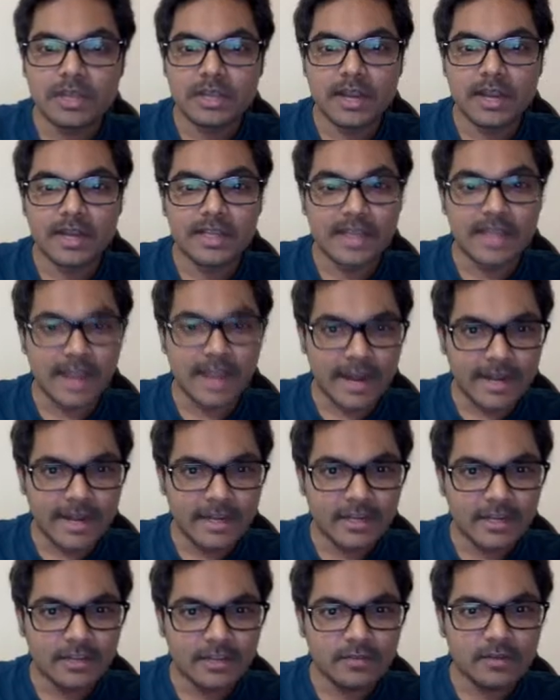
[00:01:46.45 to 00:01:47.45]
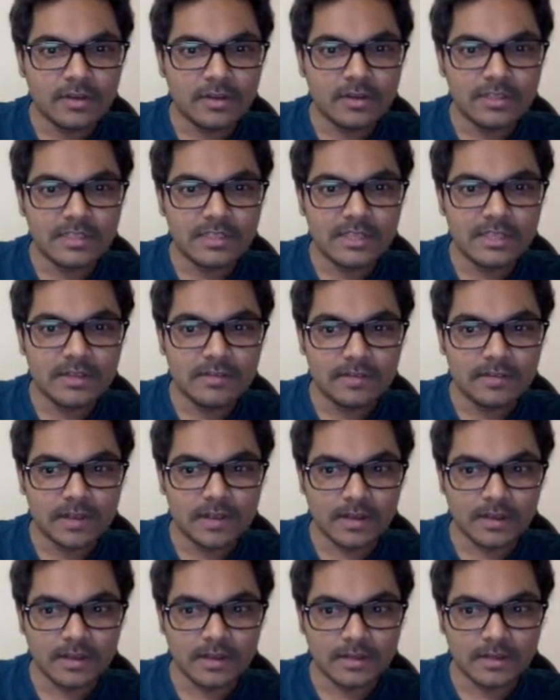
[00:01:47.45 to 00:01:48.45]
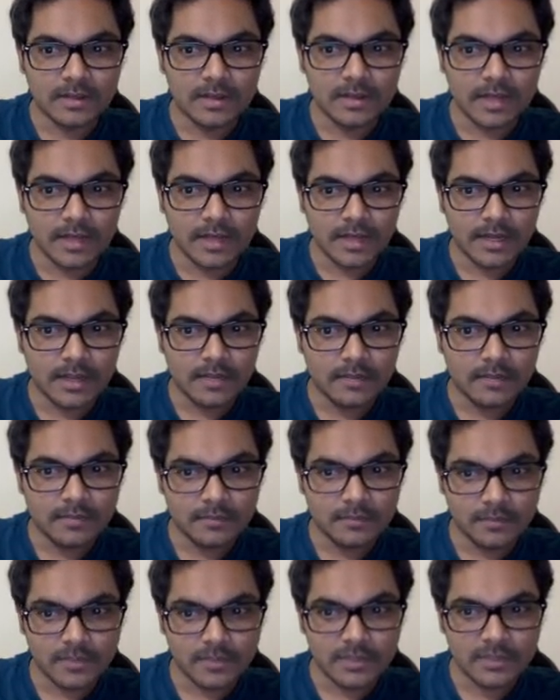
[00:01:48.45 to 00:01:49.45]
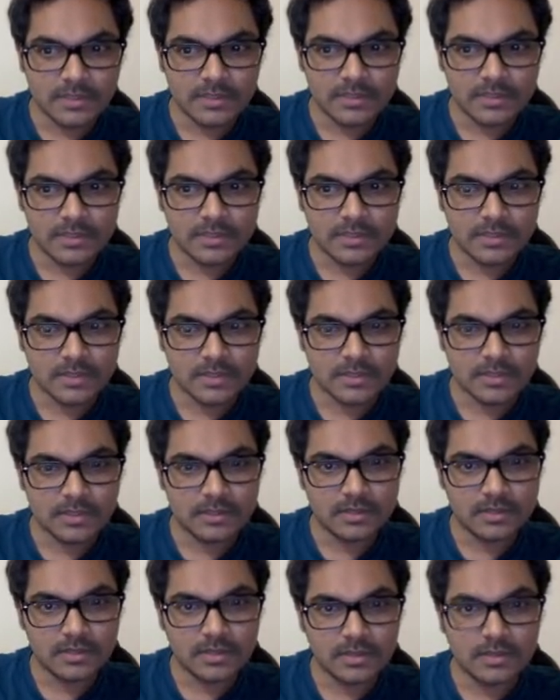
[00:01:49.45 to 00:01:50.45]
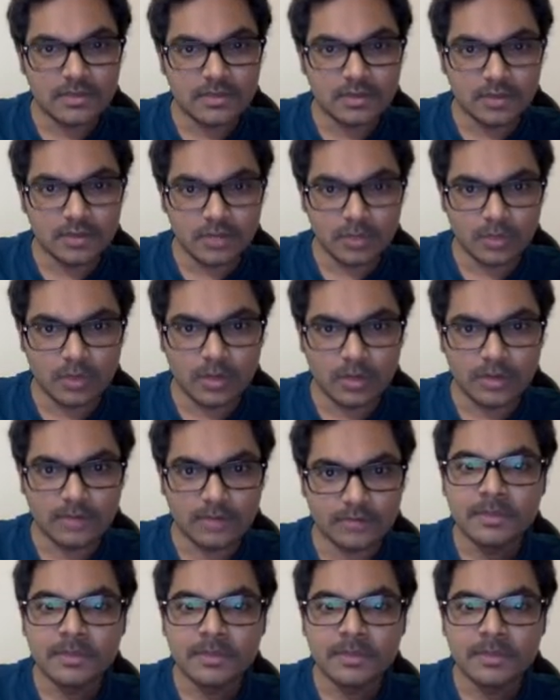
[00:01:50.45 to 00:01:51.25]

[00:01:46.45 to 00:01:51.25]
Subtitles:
at the end you will receive an array which is a sorted one.